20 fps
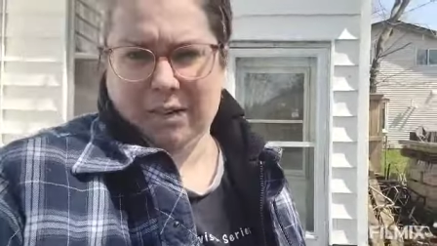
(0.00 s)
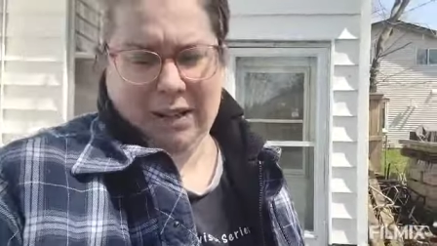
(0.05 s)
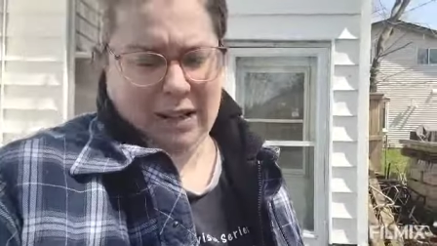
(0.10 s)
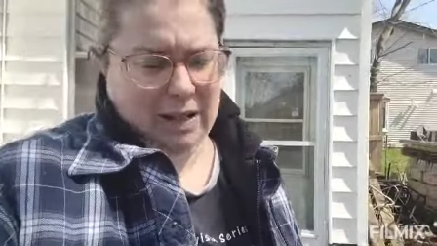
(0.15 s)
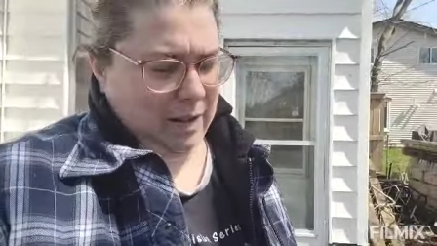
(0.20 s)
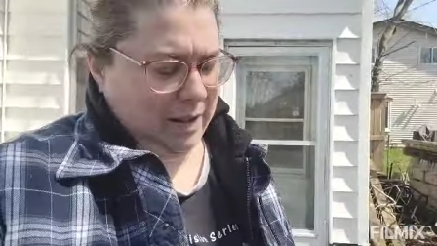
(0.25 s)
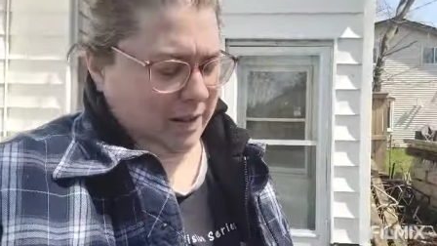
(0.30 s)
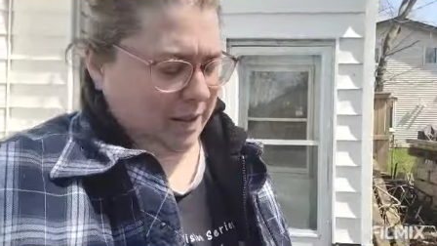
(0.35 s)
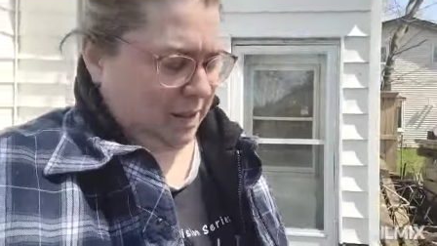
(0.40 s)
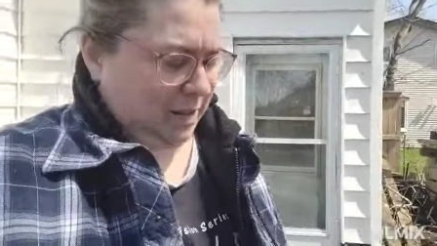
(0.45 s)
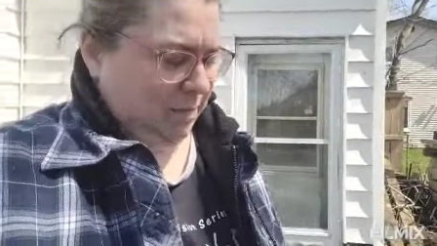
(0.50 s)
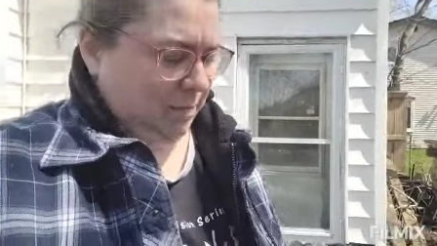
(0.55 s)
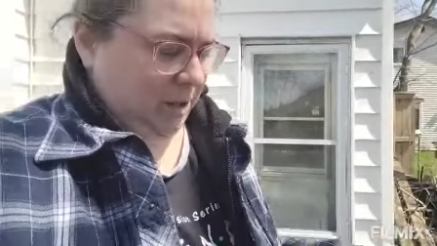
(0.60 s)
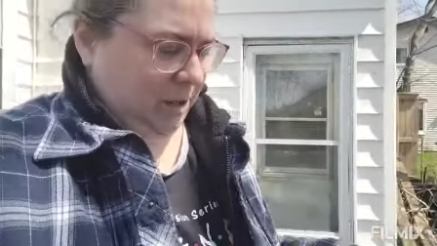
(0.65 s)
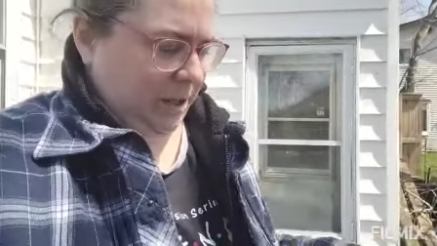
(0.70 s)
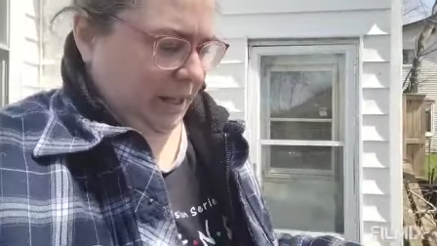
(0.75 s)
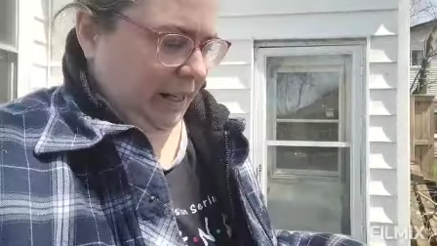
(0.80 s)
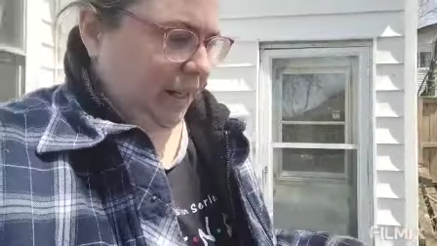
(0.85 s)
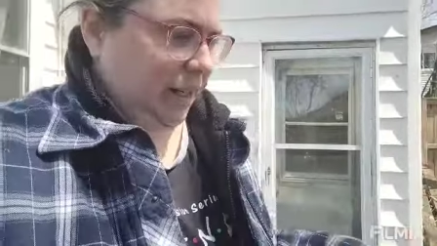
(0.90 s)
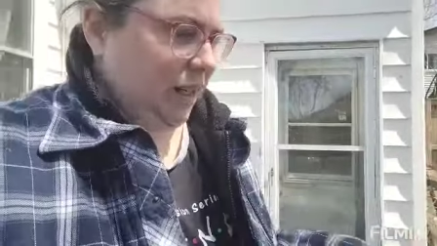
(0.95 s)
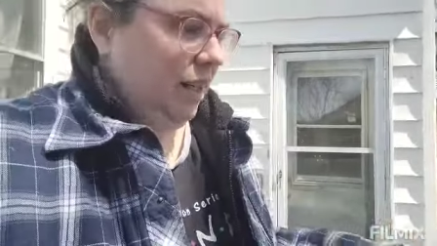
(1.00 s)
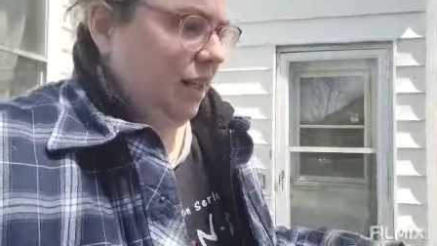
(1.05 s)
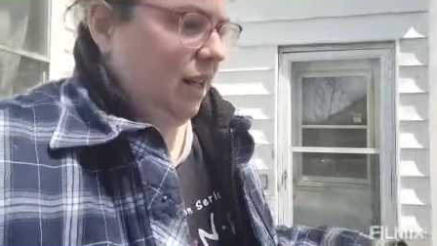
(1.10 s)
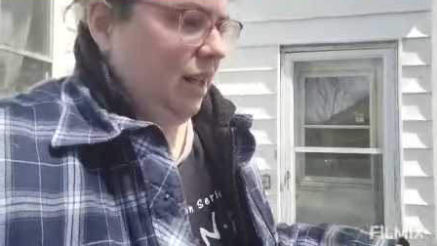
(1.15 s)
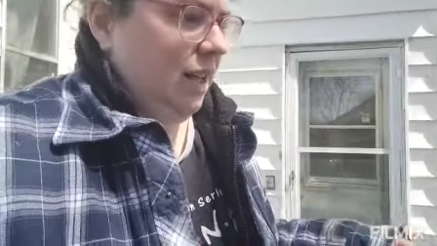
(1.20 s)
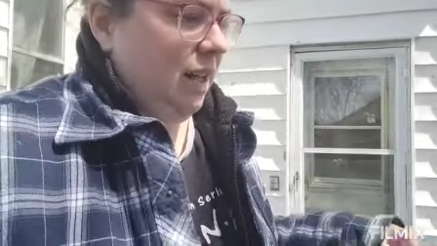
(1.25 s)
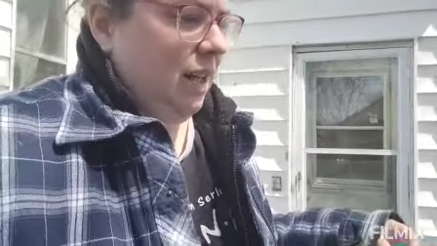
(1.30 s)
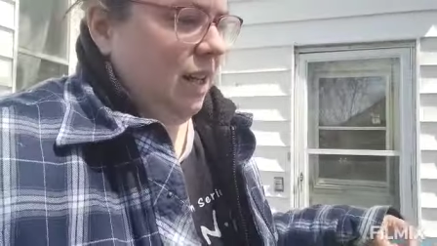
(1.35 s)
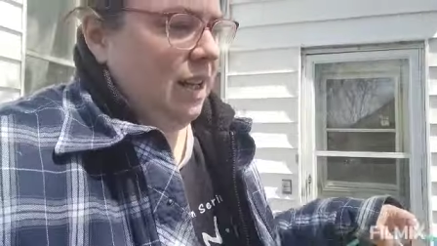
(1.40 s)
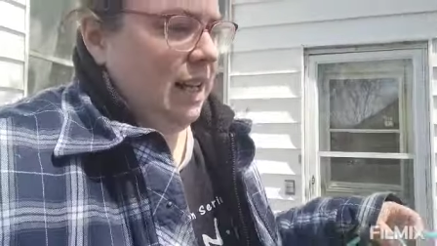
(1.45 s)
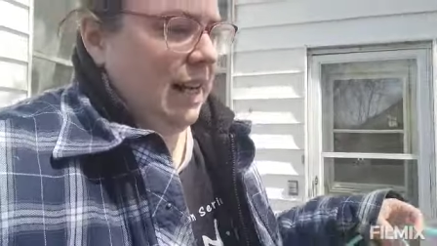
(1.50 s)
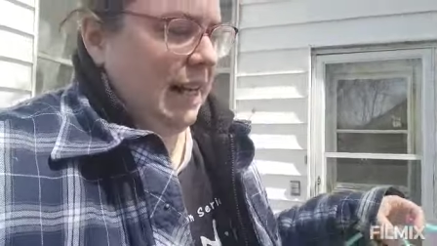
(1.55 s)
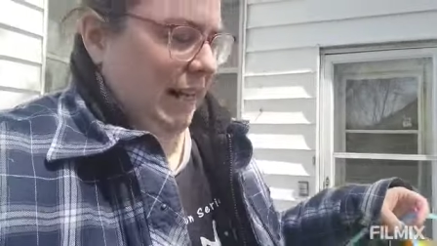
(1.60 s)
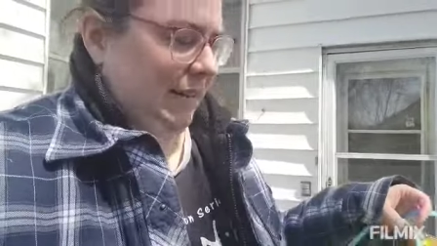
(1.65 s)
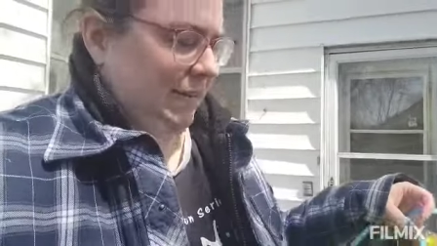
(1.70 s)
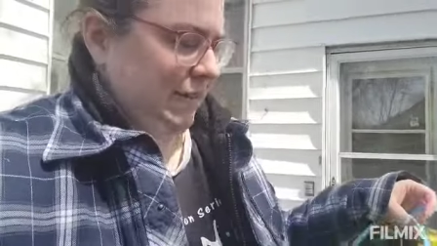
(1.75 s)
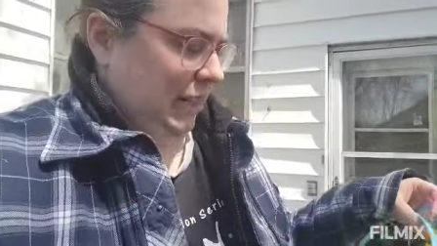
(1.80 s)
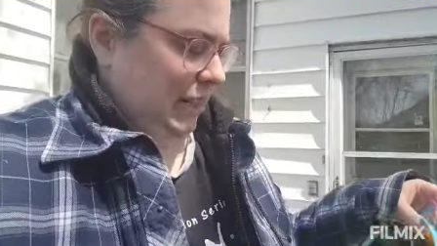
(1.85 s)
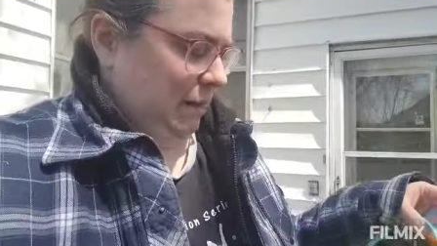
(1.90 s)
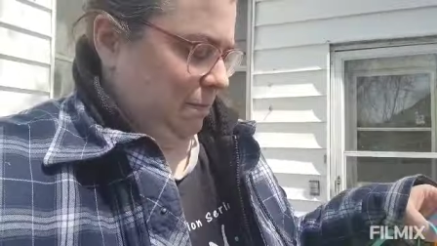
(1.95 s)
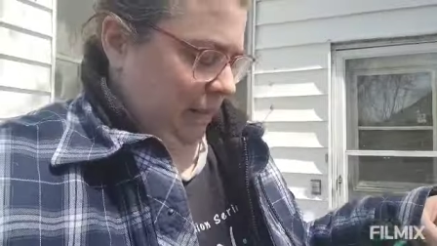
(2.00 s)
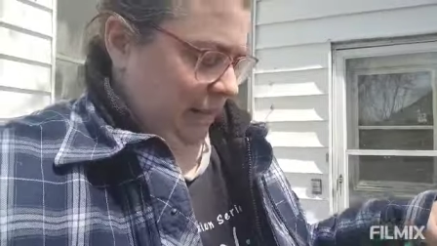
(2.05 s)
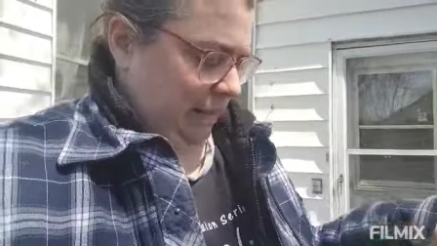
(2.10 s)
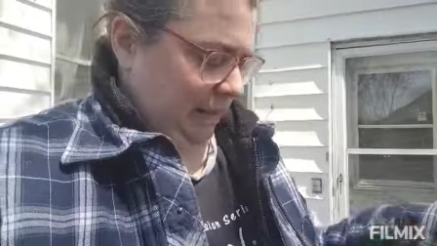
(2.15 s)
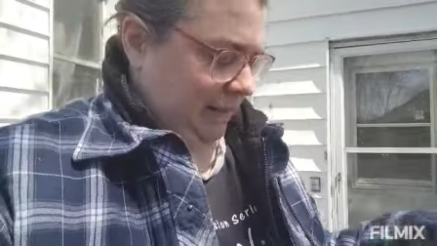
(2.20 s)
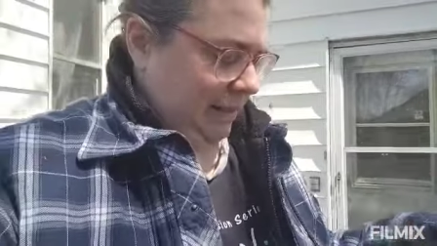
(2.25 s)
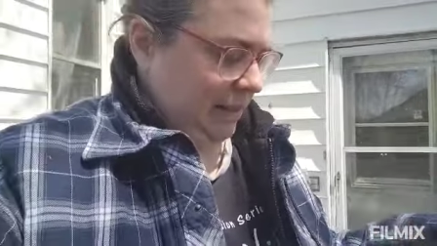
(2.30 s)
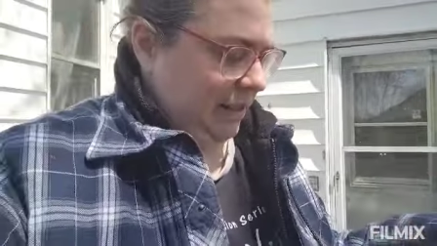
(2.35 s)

than it was this morning. I have the hubby's